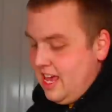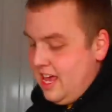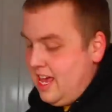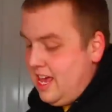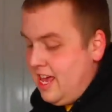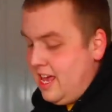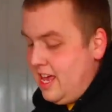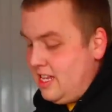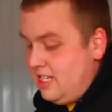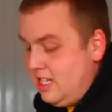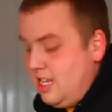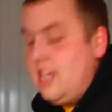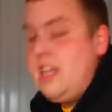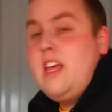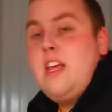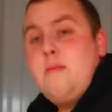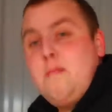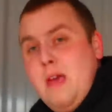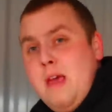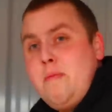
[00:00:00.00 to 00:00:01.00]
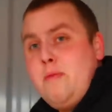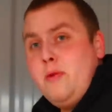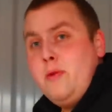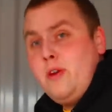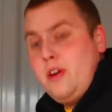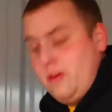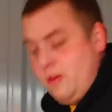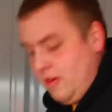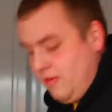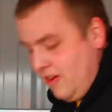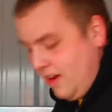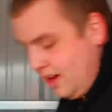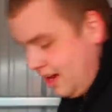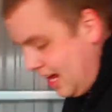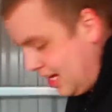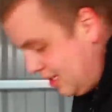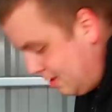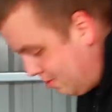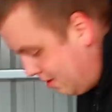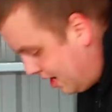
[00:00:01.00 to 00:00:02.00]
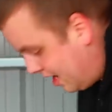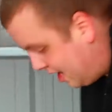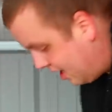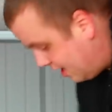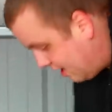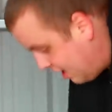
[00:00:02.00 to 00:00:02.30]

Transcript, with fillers: is in paperwork. We found lots of money in